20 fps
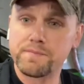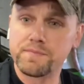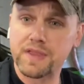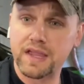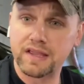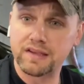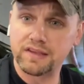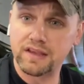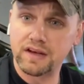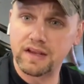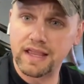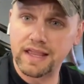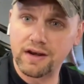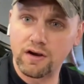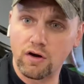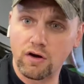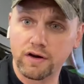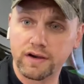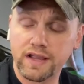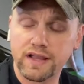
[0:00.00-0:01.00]
Like I said, in
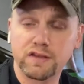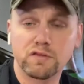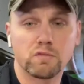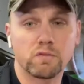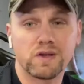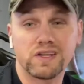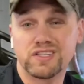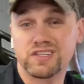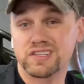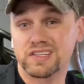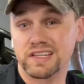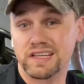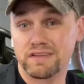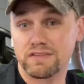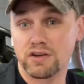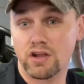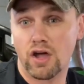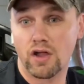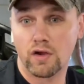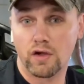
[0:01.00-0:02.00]
our case, we just
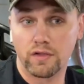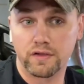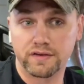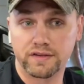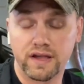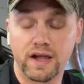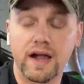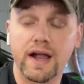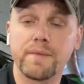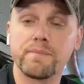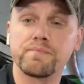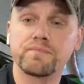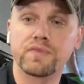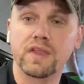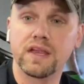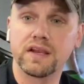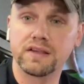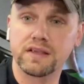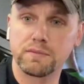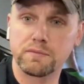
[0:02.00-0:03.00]
leave it on all the time.
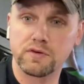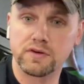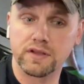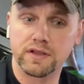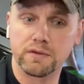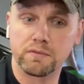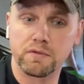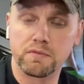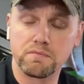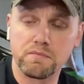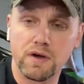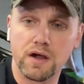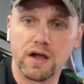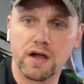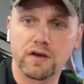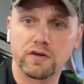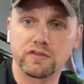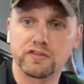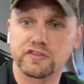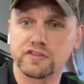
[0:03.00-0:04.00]
Anytime you're dealing with
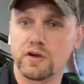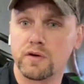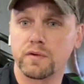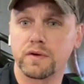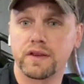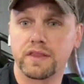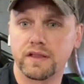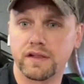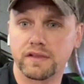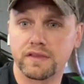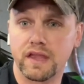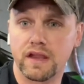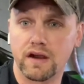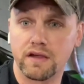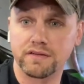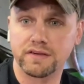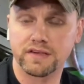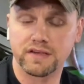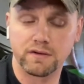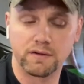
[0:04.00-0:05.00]
mud or snow or anything like that,
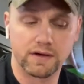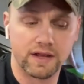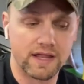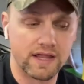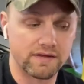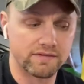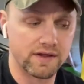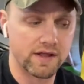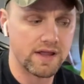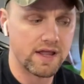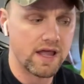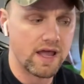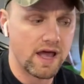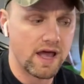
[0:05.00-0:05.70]
obviously you want to have it.